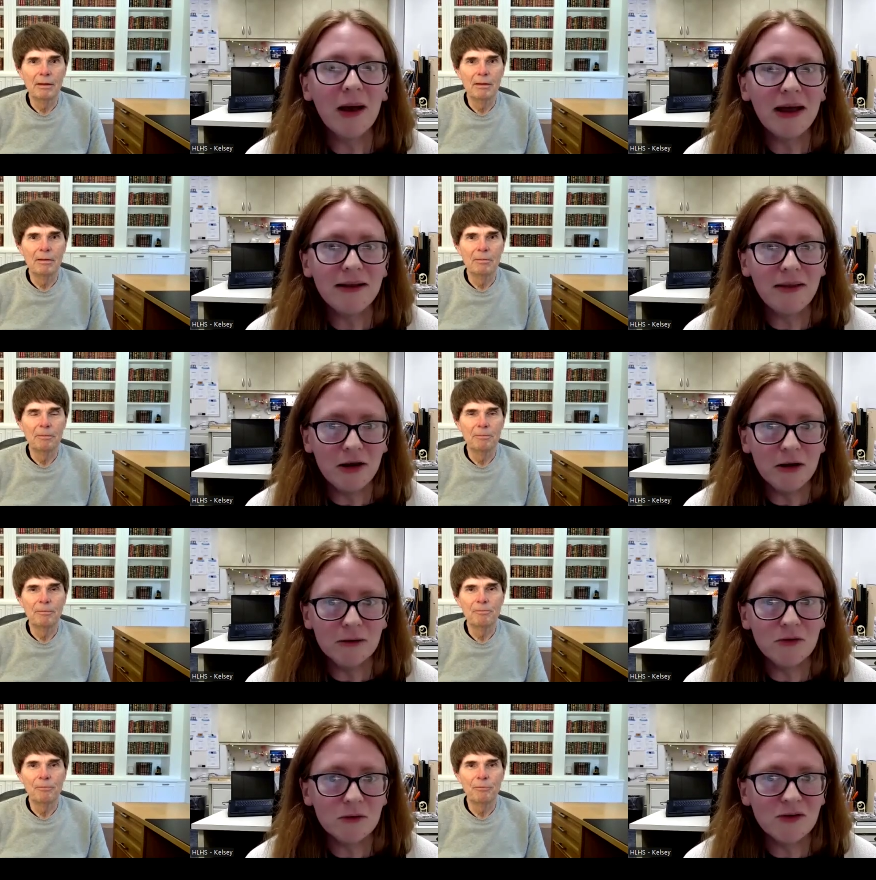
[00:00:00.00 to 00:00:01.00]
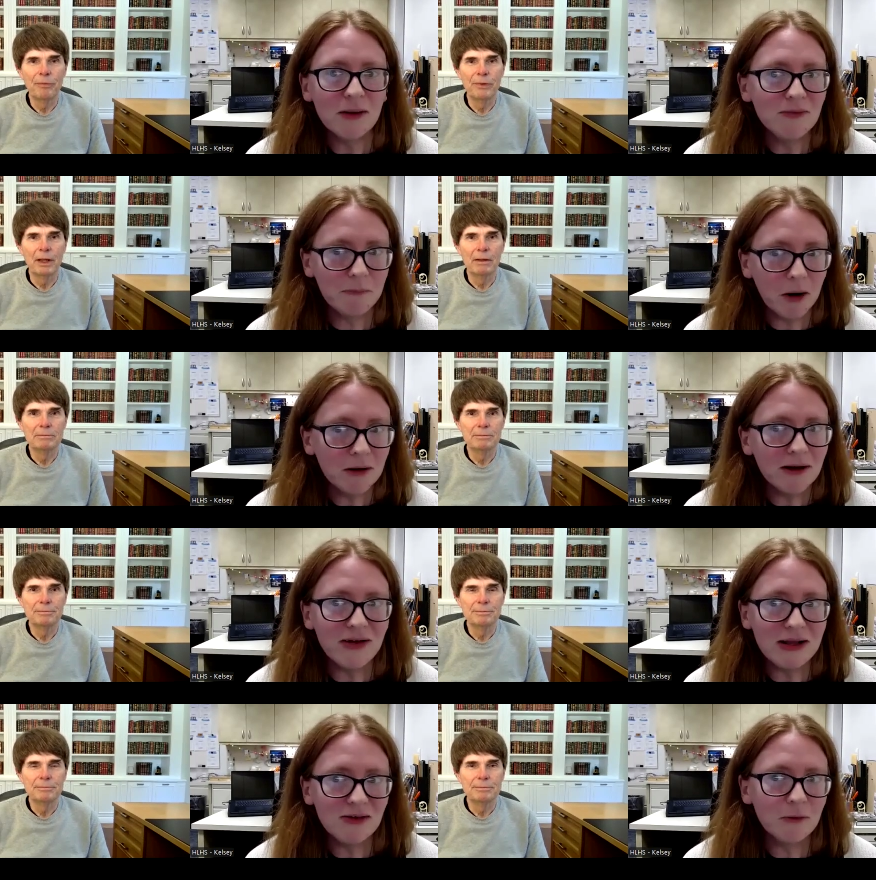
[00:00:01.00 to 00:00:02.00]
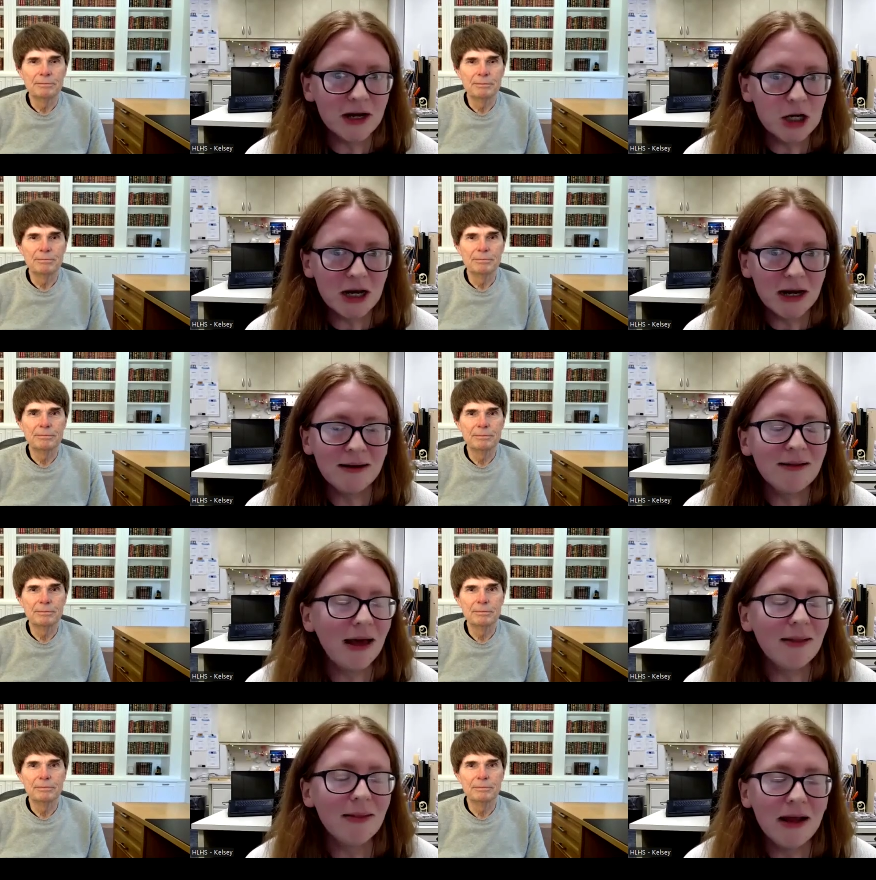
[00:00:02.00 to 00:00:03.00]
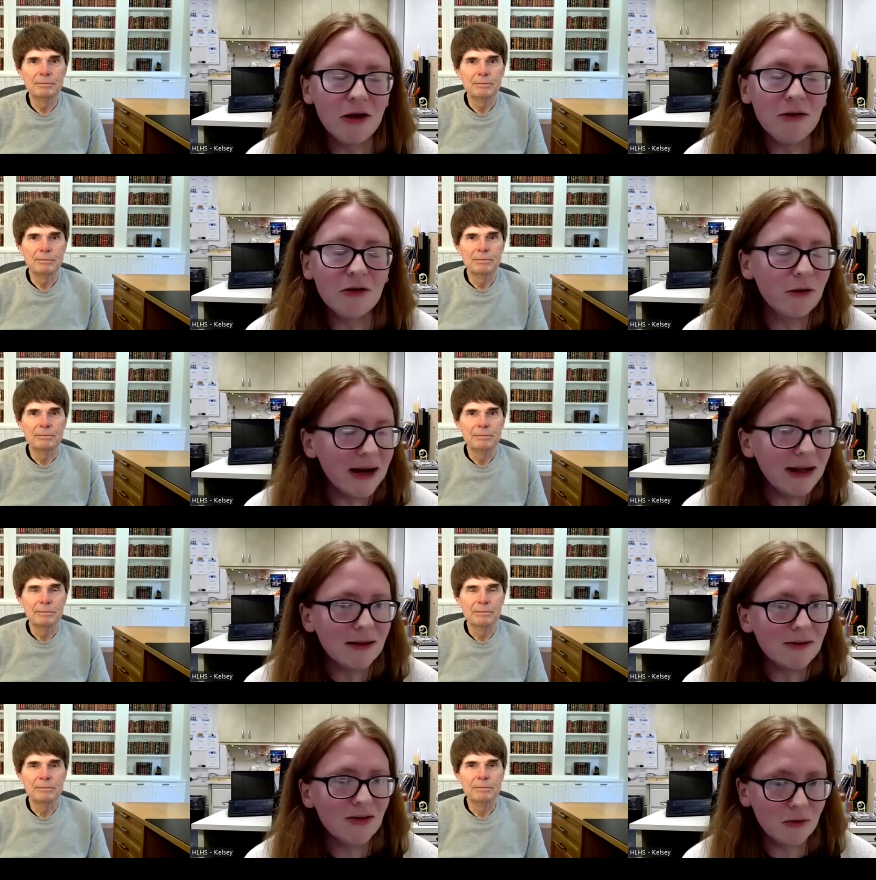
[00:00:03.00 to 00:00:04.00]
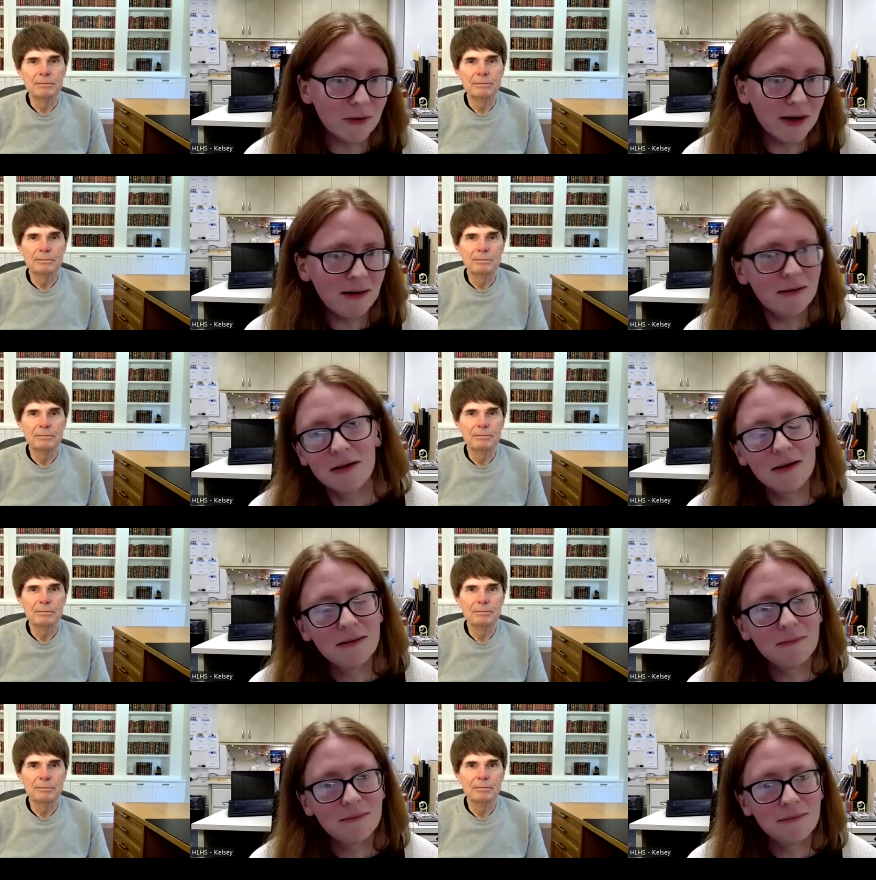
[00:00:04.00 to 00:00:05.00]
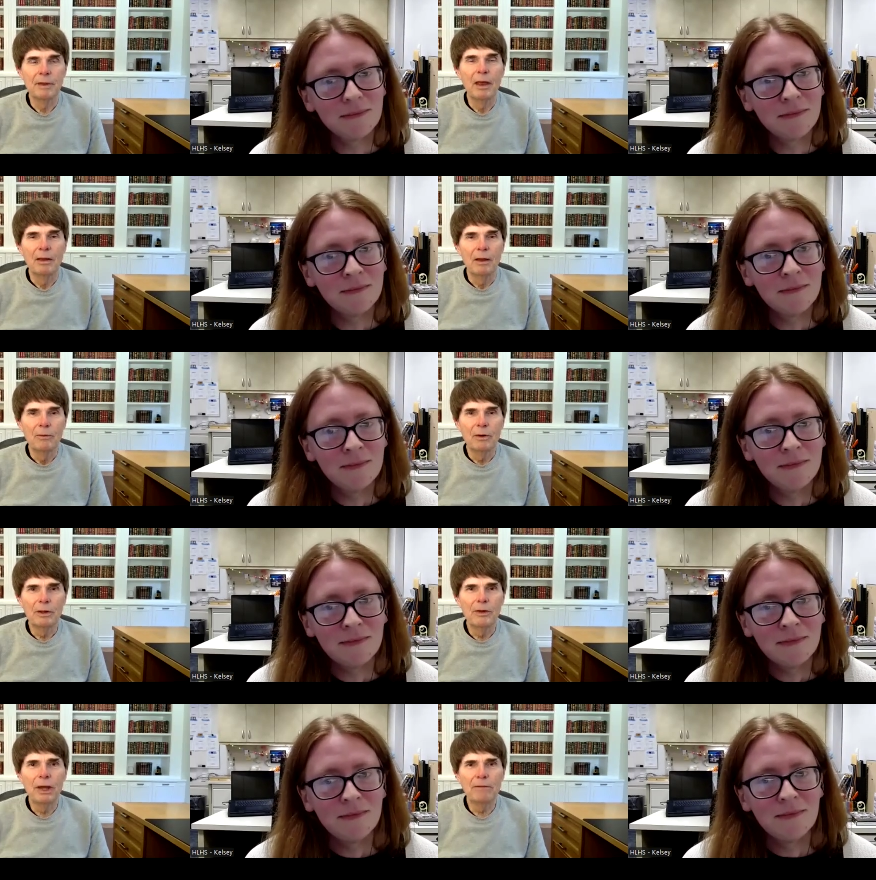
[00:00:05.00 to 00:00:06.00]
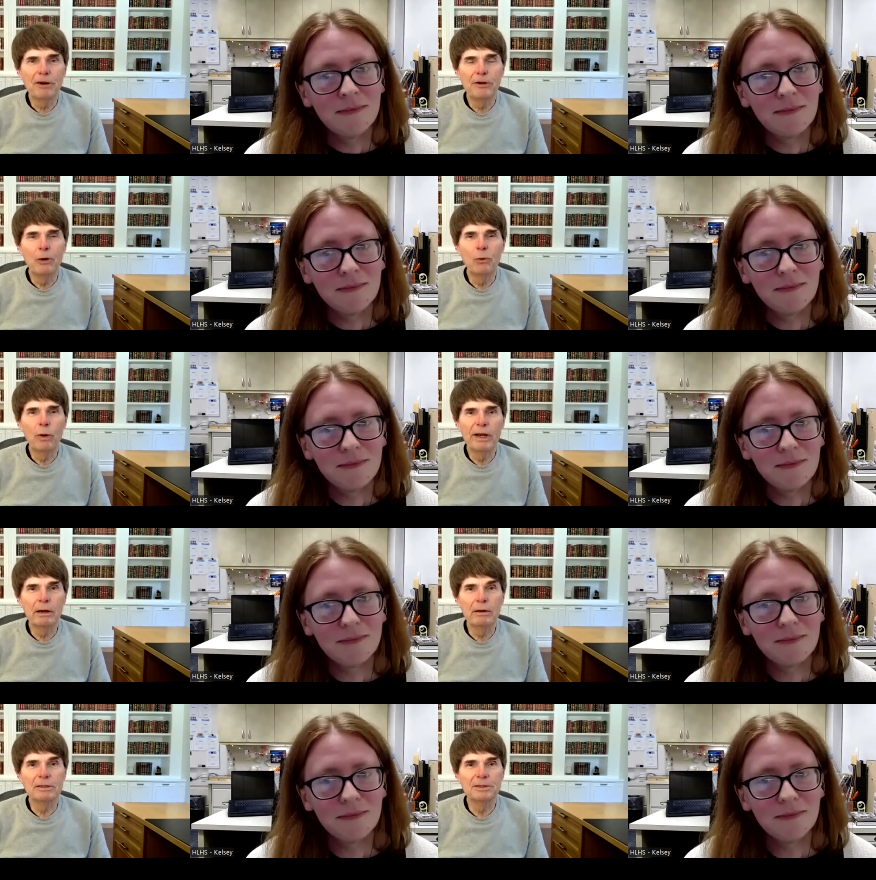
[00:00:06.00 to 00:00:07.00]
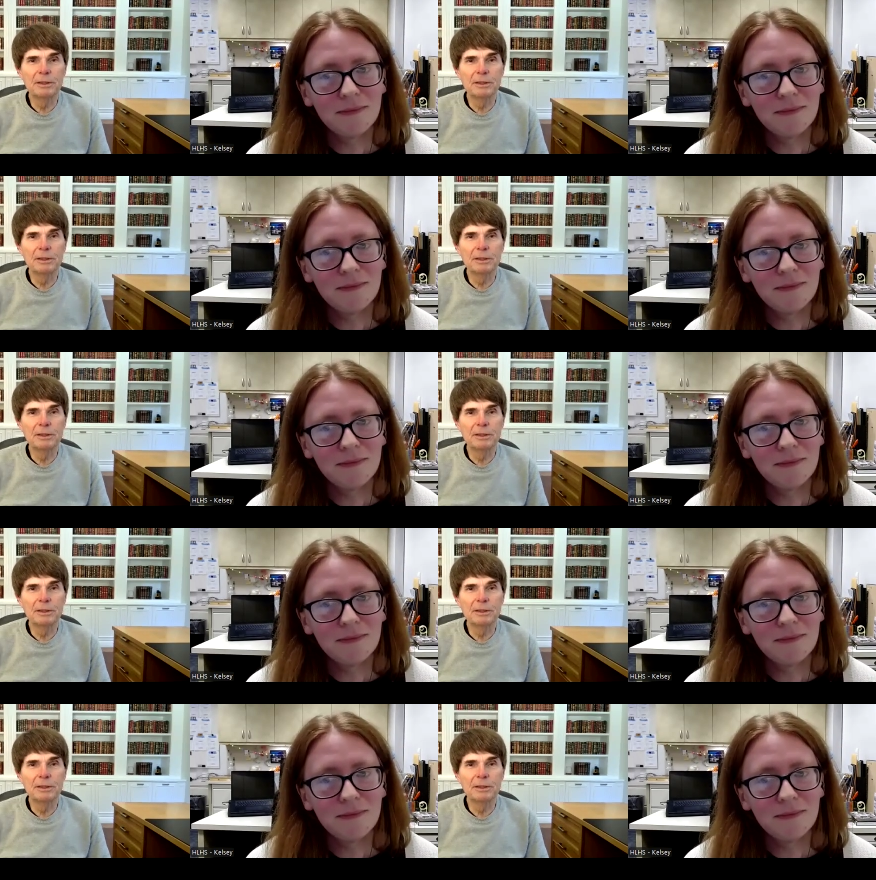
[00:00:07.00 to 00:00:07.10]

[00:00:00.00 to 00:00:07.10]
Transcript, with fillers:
Speaker 1: you read in the news, or some spark of inspiration that led you to create this story?
Speaker 2: Well, you never know where